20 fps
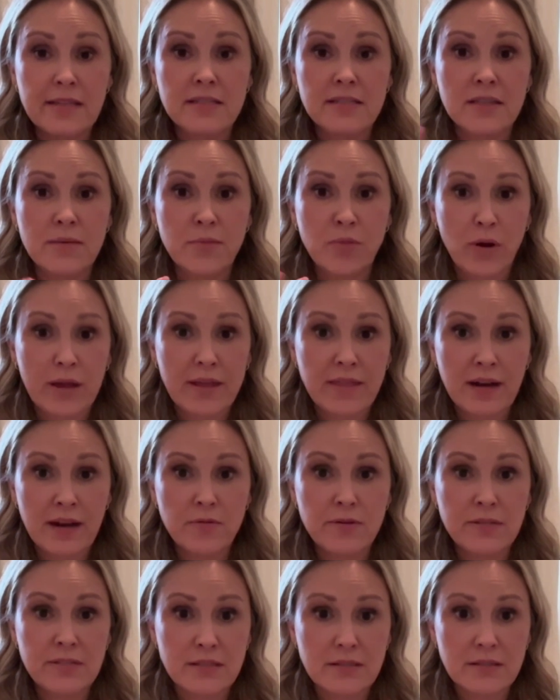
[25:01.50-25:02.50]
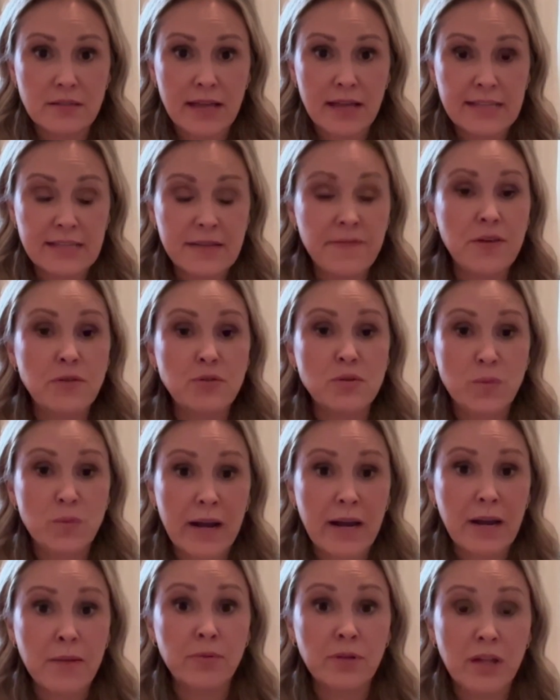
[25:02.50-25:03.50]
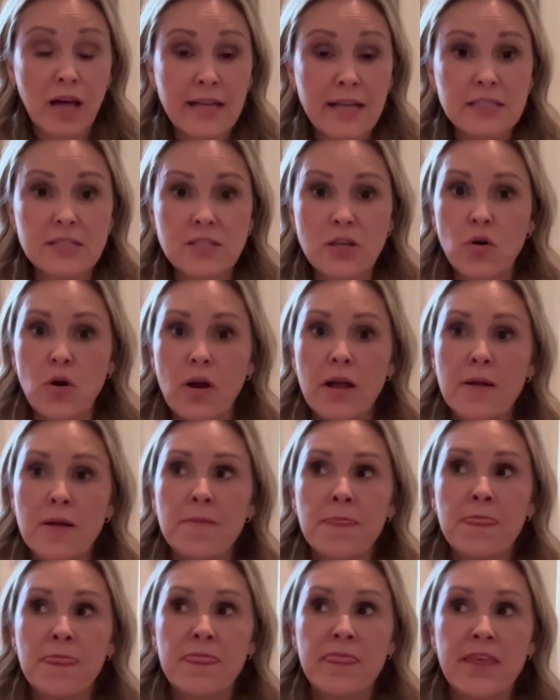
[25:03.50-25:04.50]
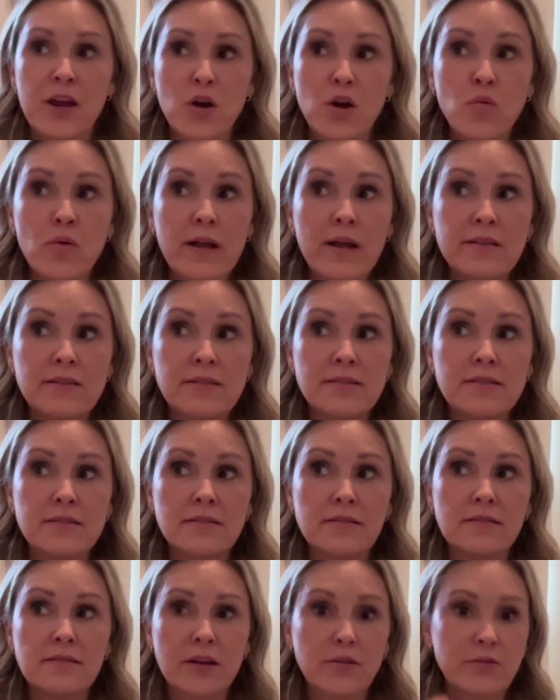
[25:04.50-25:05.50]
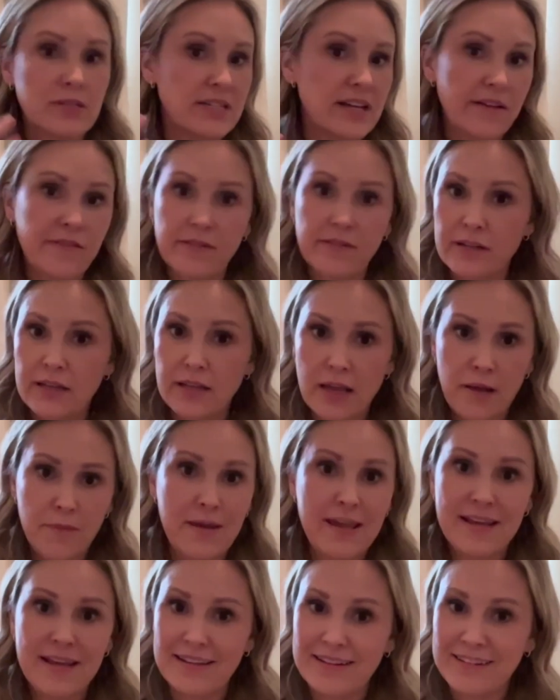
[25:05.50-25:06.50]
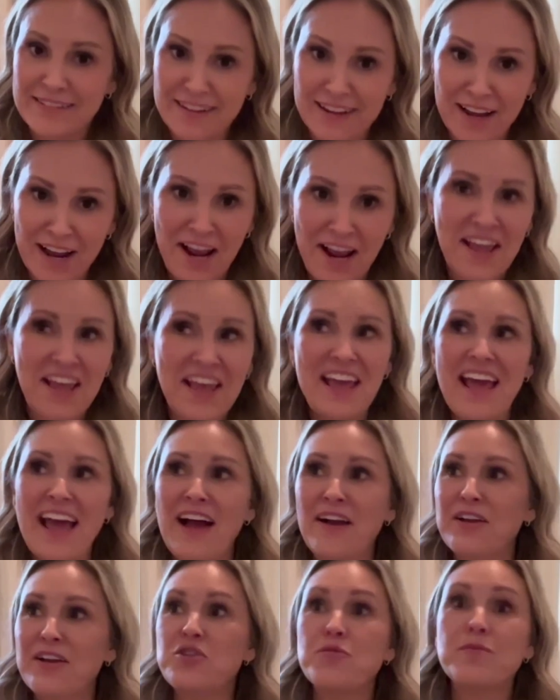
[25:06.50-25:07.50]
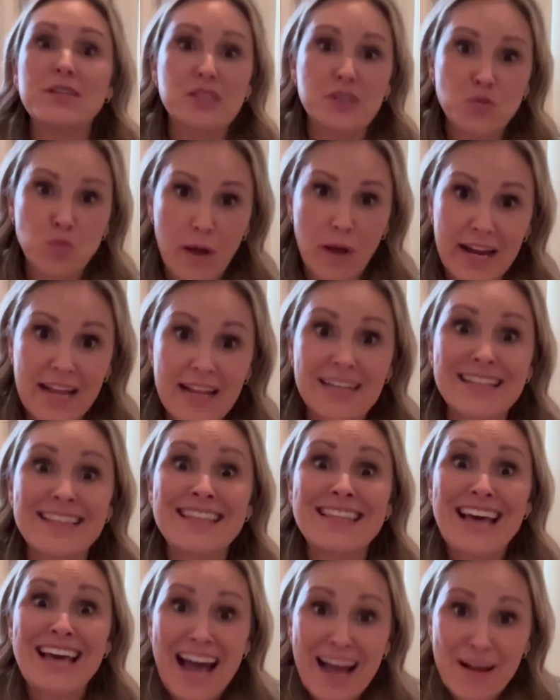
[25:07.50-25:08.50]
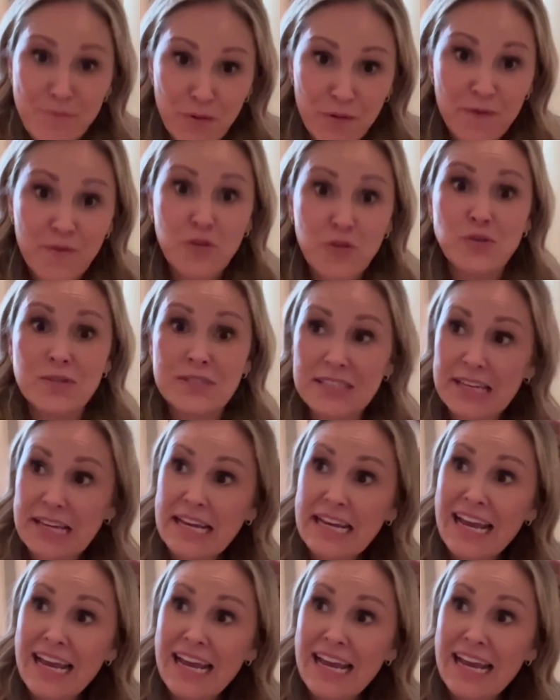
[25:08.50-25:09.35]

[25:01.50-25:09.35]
to the point that it was as if he was sweating blood. So there was definitely, I mean, how can you be sweating that profusely